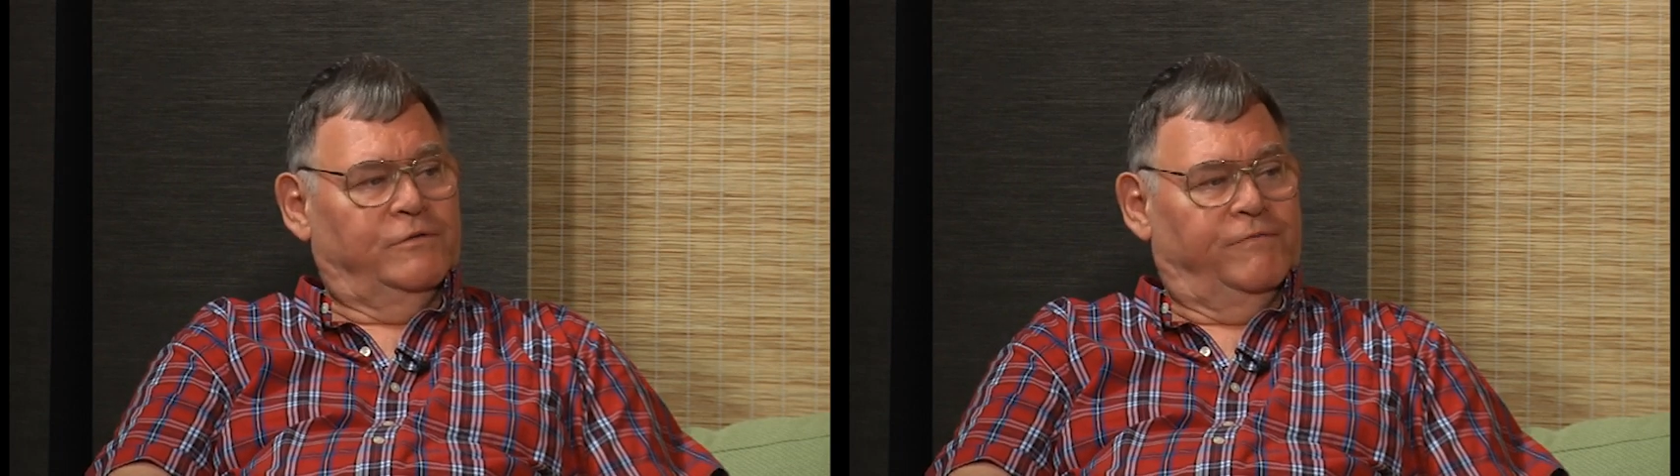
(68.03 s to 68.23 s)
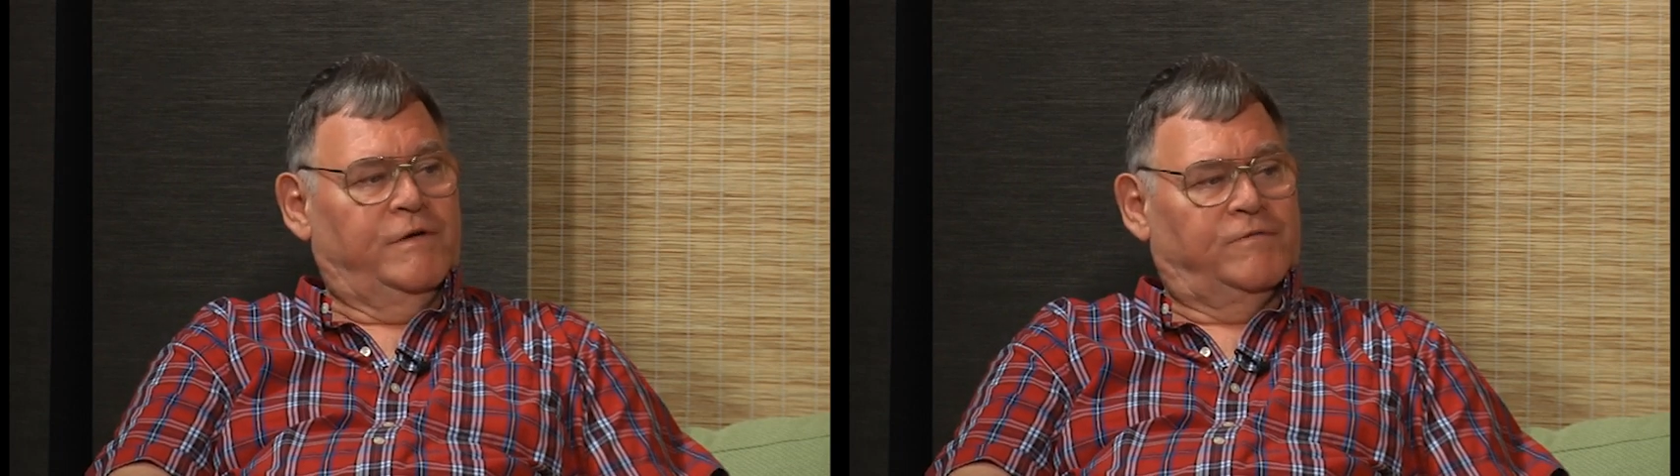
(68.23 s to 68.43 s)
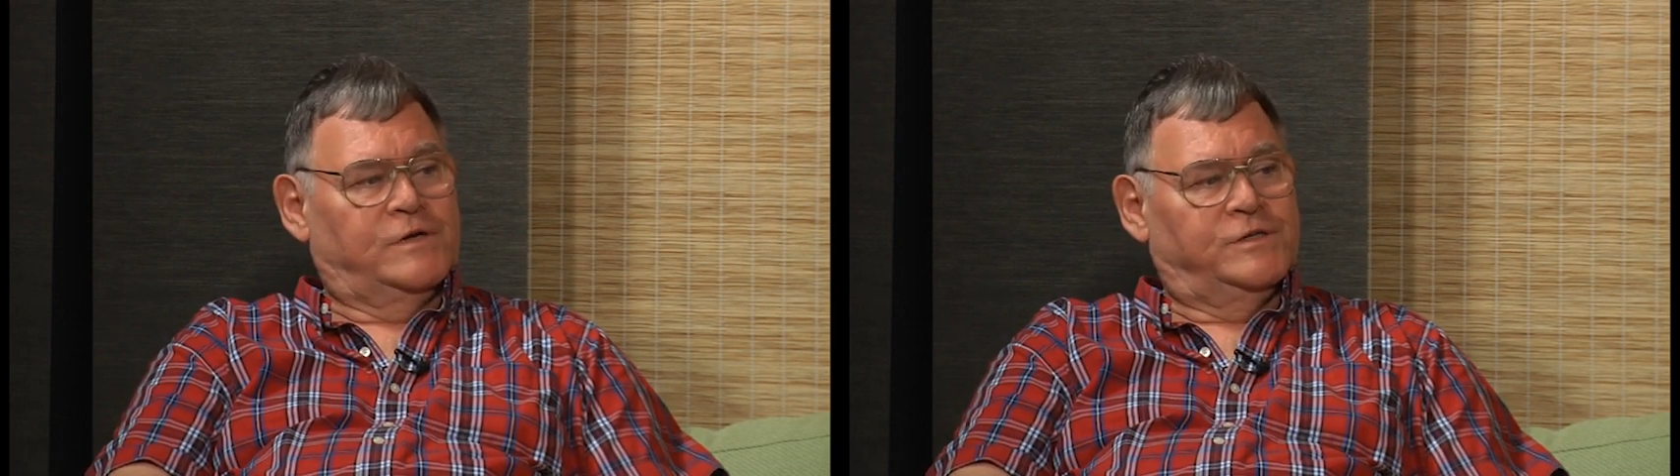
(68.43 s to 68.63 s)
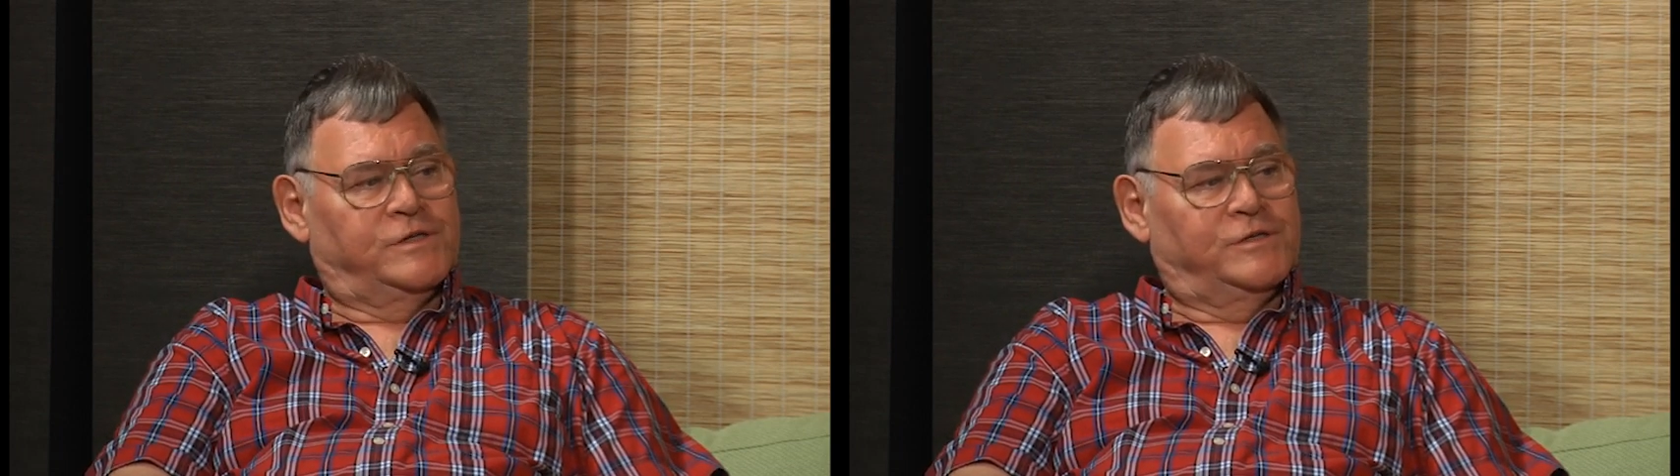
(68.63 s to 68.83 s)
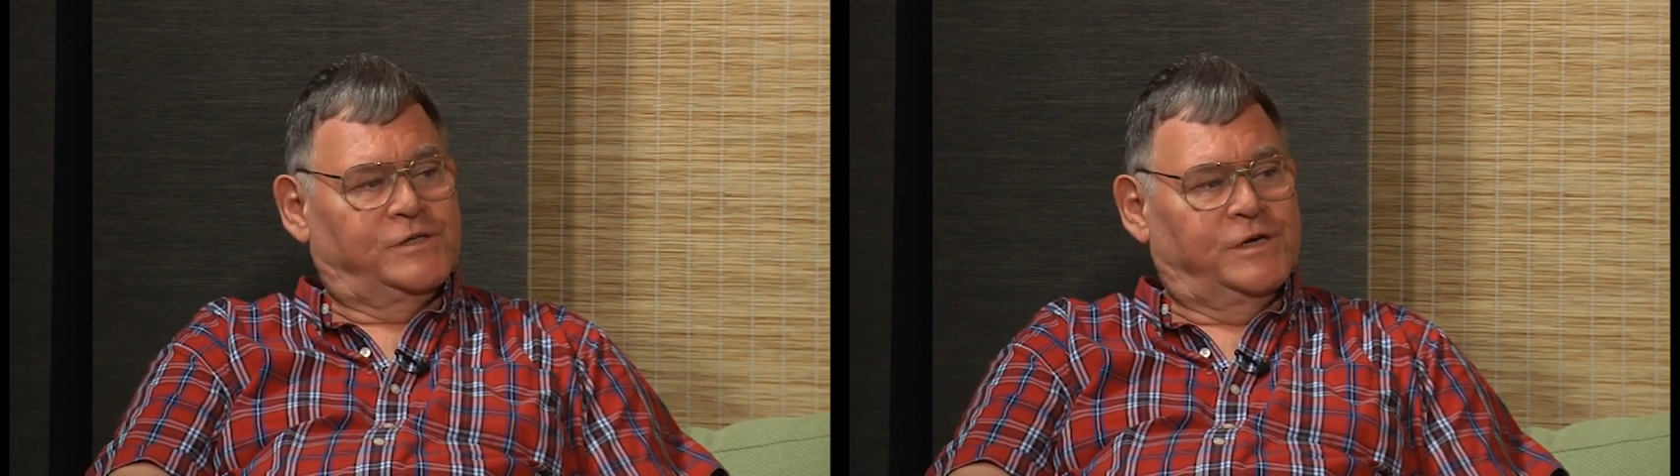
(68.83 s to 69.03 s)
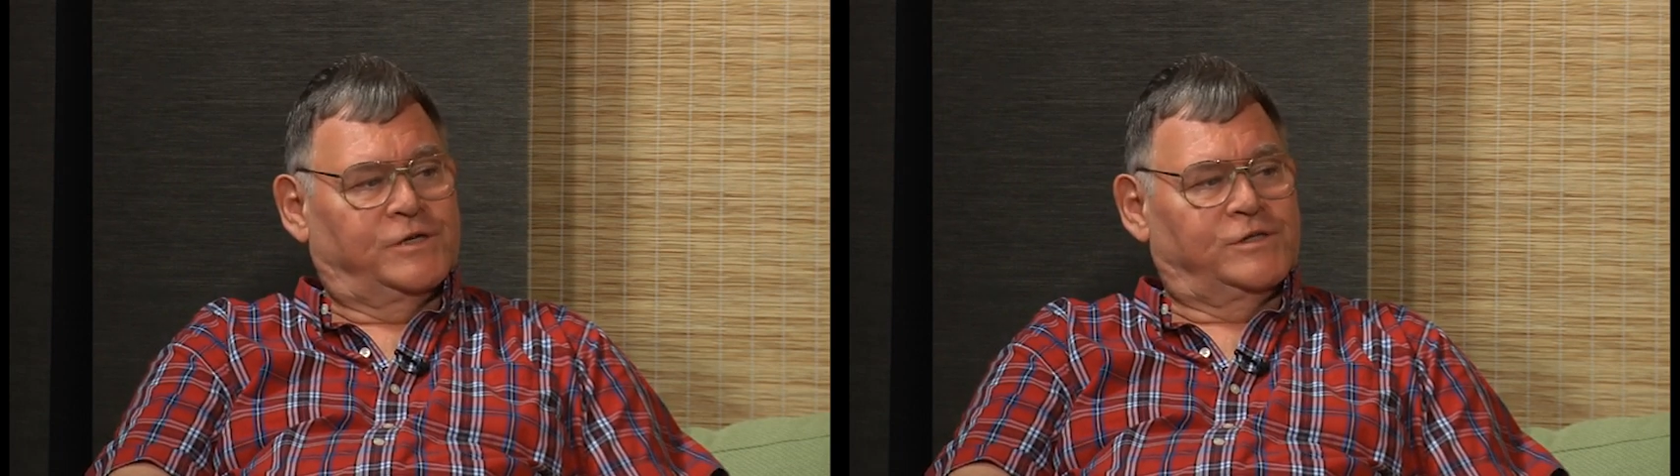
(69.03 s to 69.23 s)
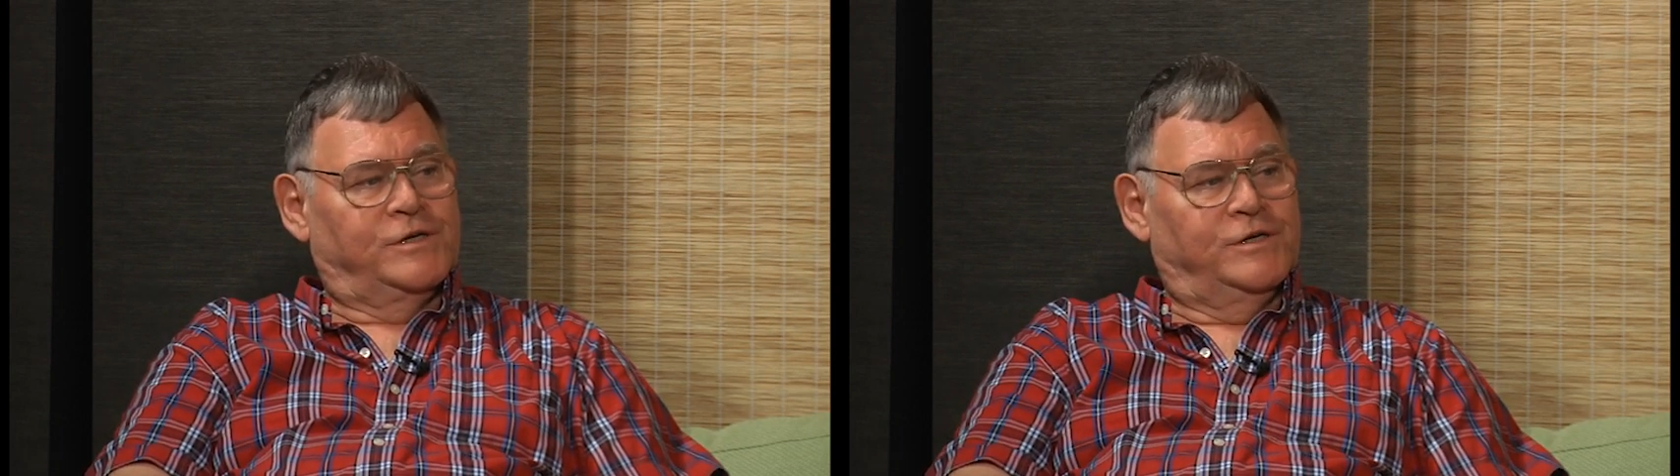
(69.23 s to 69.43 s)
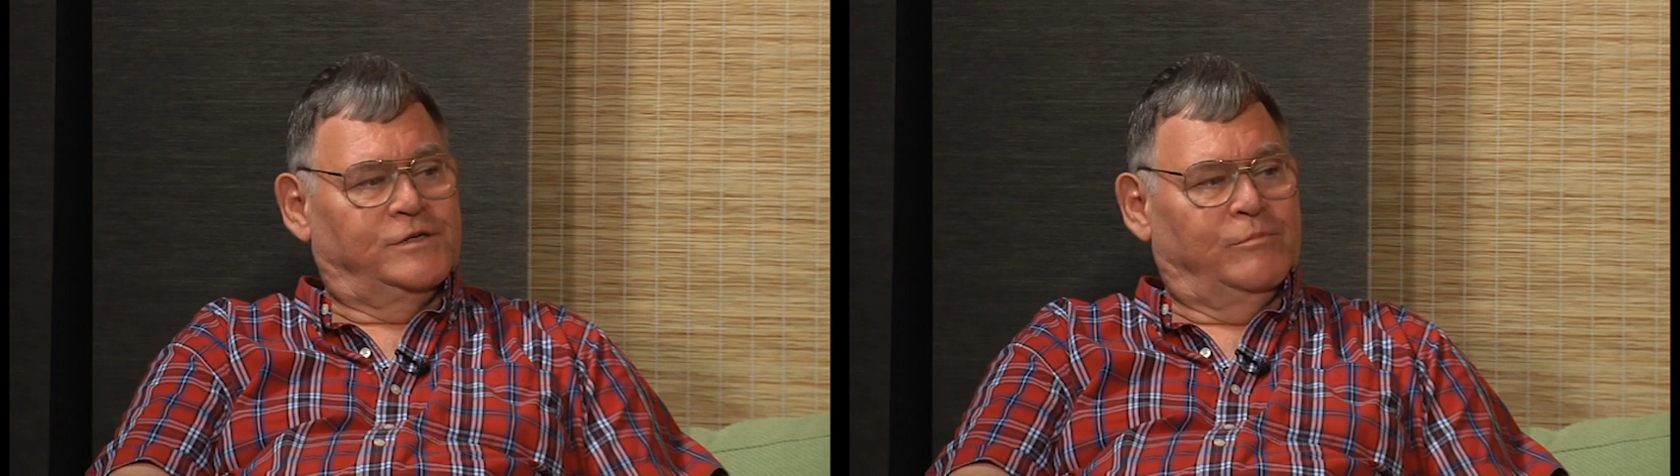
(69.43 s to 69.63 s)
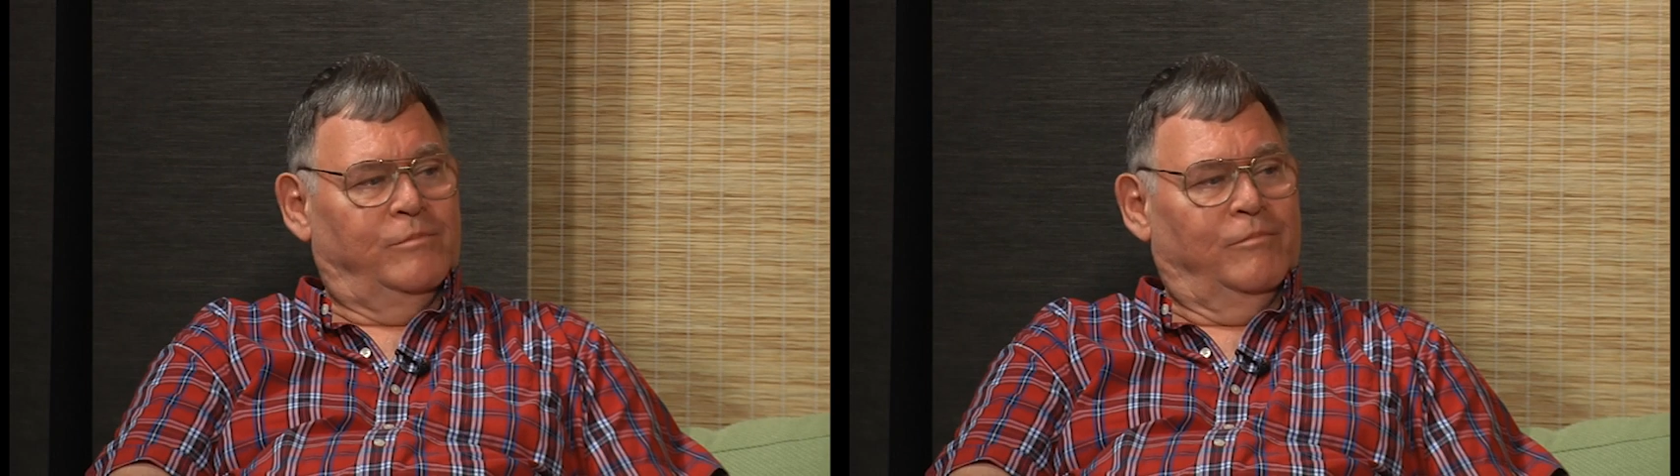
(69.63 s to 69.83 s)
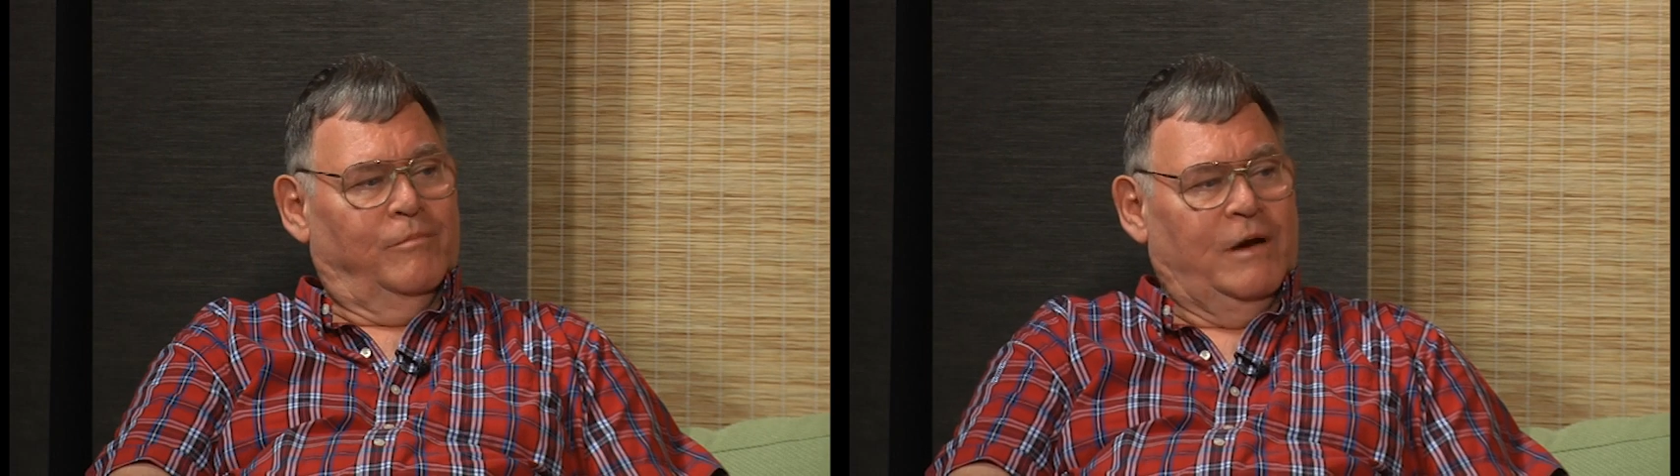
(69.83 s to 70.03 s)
the 50s and 60s and